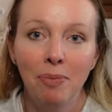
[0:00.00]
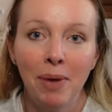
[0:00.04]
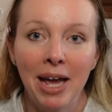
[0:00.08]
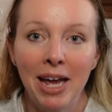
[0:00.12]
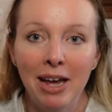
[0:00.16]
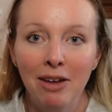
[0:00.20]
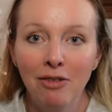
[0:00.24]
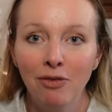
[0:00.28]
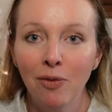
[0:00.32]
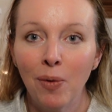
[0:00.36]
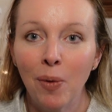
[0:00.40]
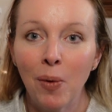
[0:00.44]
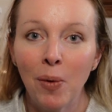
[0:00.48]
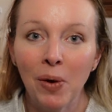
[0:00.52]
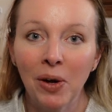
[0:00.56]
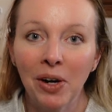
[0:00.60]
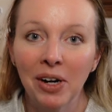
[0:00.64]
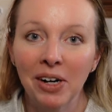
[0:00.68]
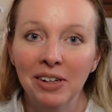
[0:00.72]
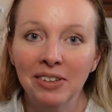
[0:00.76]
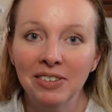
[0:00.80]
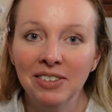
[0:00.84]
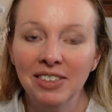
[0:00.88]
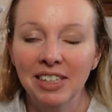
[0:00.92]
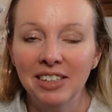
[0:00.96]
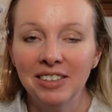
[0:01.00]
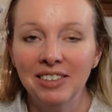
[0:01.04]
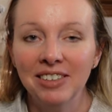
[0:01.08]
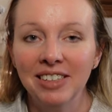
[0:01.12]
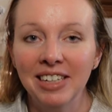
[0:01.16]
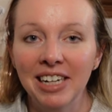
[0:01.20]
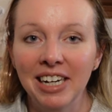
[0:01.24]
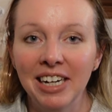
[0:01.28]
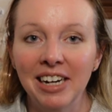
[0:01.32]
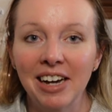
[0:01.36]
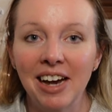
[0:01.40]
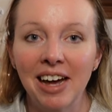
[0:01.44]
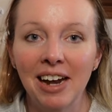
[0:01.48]
pay for
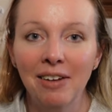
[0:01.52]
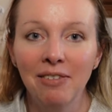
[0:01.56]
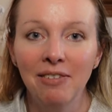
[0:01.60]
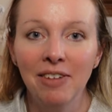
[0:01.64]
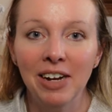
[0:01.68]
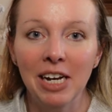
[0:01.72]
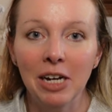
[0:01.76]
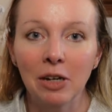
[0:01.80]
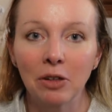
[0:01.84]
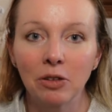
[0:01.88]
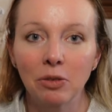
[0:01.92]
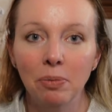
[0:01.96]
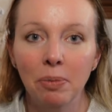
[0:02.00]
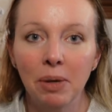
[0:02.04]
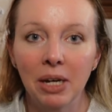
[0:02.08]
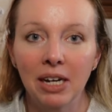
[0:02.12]
Disney kind of videos,